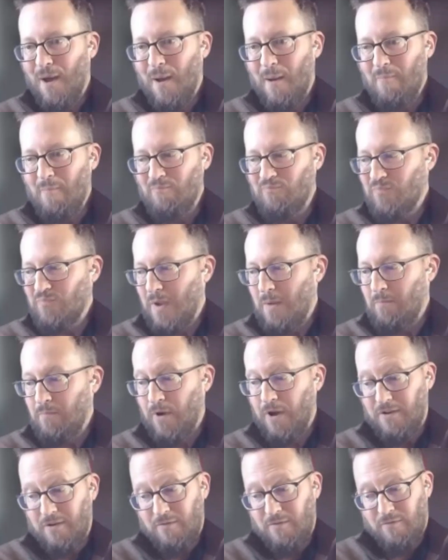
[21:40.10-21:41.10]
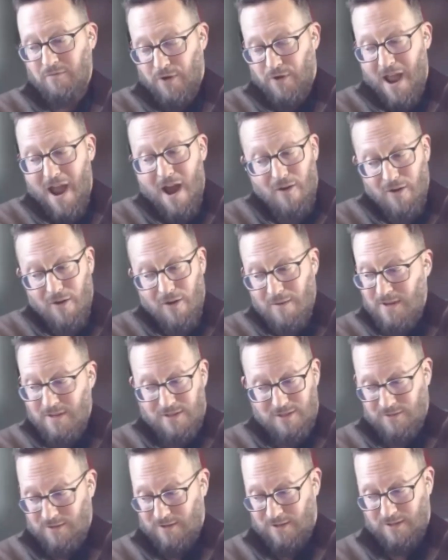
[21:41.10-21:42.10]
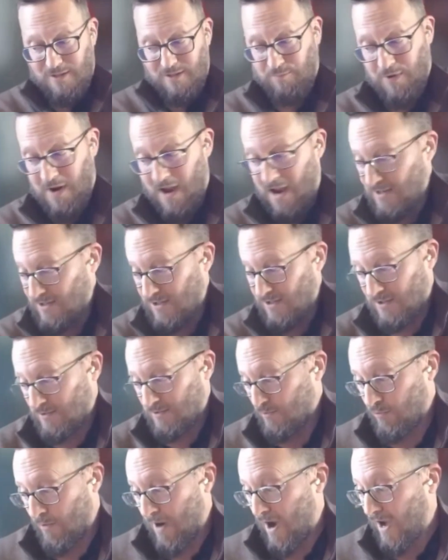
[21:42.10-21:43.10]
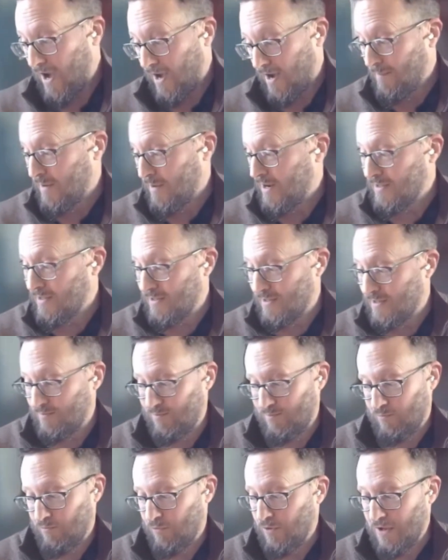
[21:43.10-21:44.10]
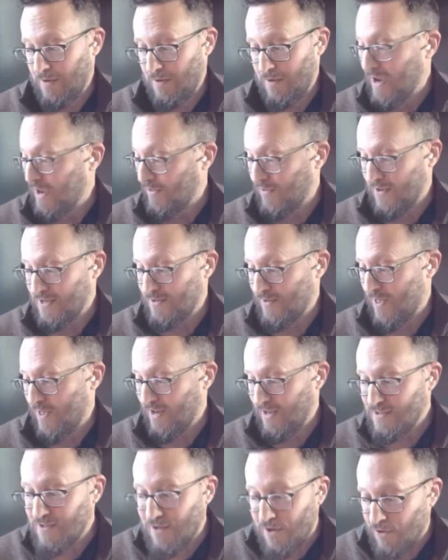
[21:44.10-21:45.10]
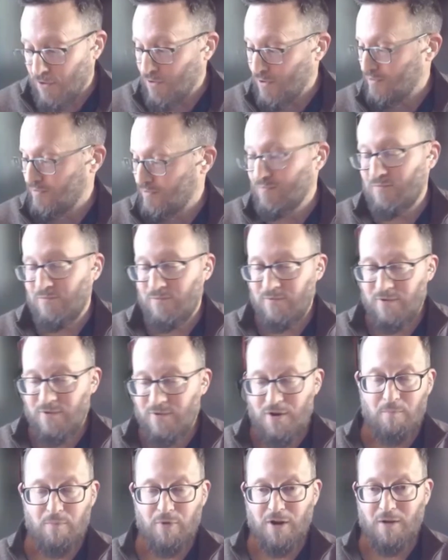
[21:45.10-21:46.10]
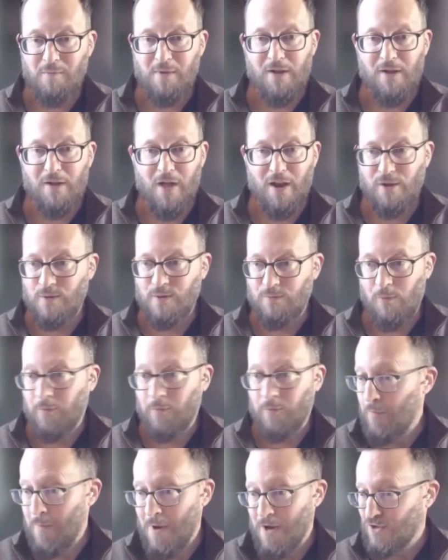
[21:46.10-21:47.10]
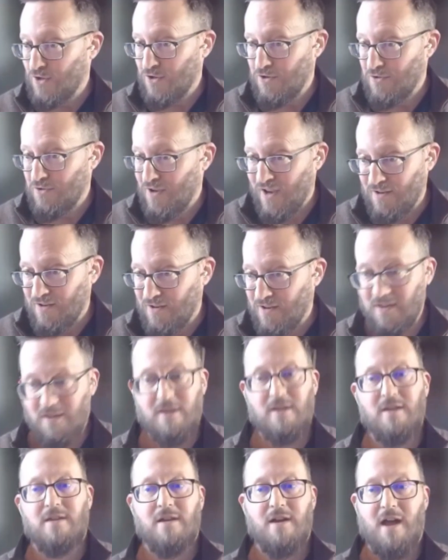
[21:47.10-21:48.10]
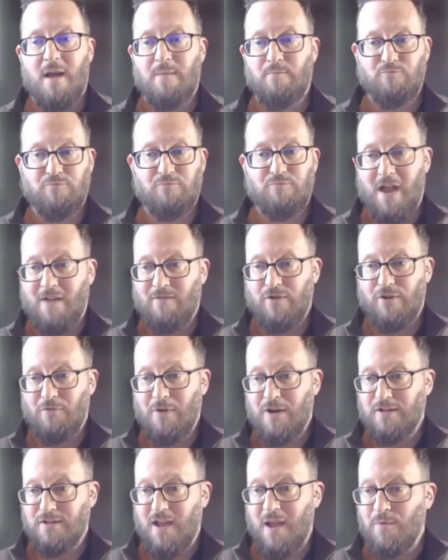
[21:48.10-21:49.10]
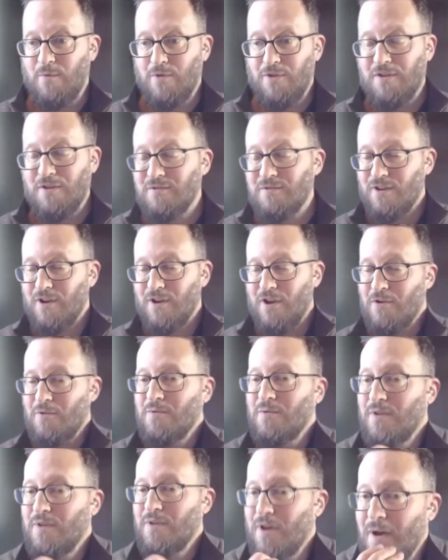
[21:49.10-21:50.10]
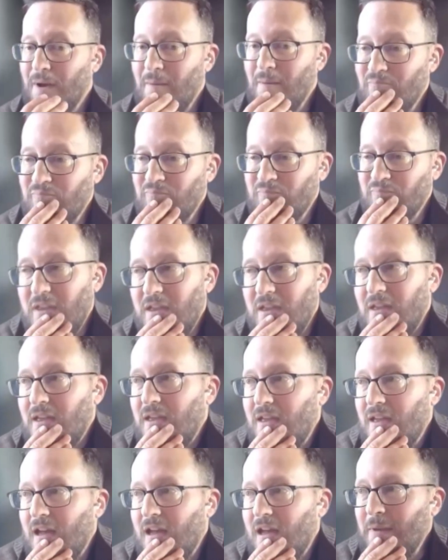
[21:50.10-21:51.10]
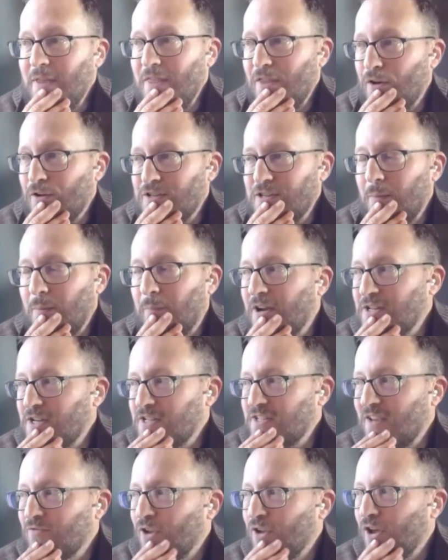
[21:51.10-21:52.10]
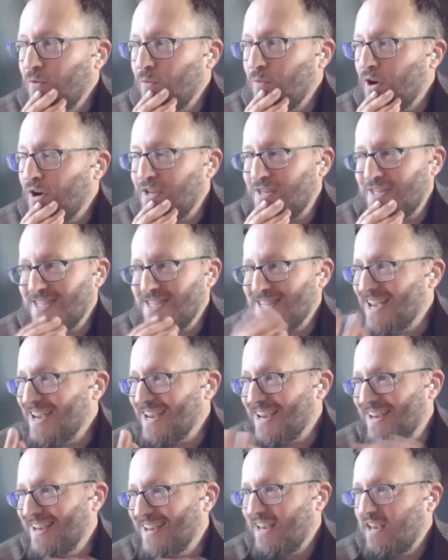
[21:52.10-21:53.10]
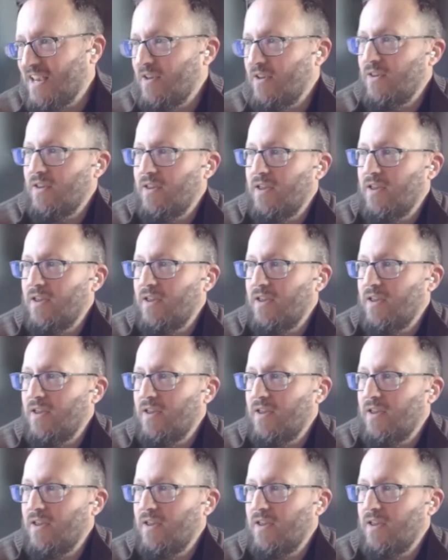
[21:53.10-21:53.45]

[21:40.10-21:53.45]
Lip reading: But for now, it's just great. It's really making things a lot easier and, bringing me a lot of useful information, and I'm having a great time with it, there are some projects I've done where it's like,